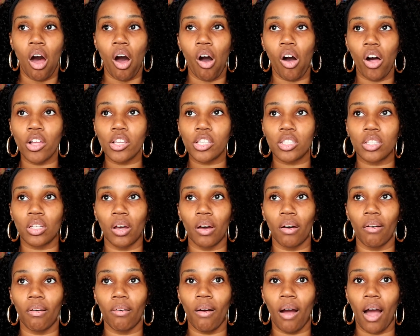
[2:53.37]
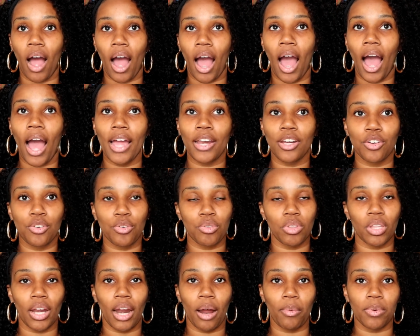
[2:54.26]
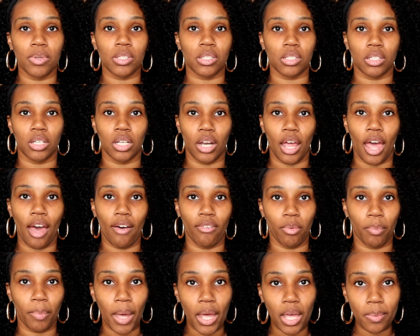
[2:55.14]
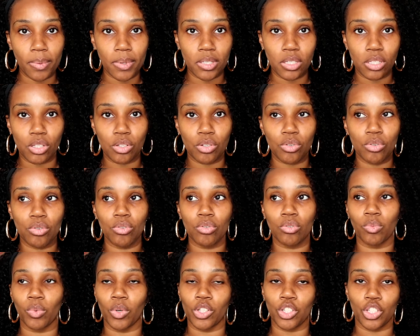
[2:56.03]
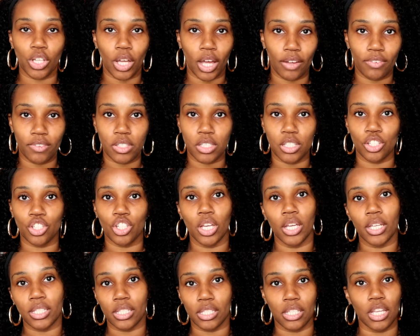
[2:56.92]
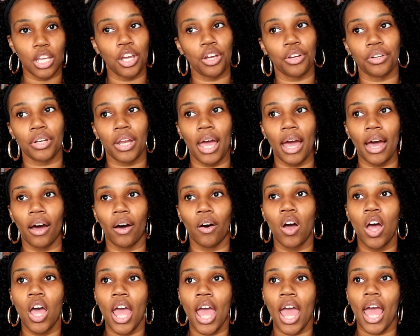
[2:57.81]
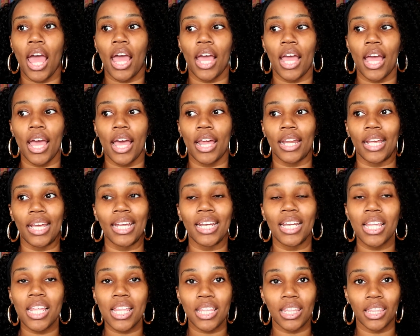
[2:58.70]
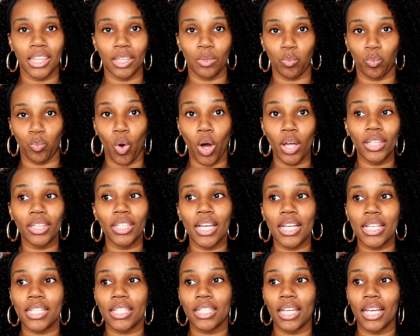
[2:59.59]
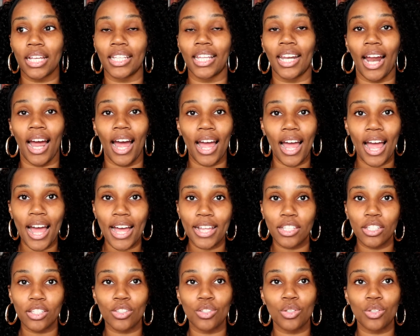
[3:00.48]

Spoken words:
Also, I knew that I was going to have a baby soon, which obviously Chance is here now. And any one less thing that I had to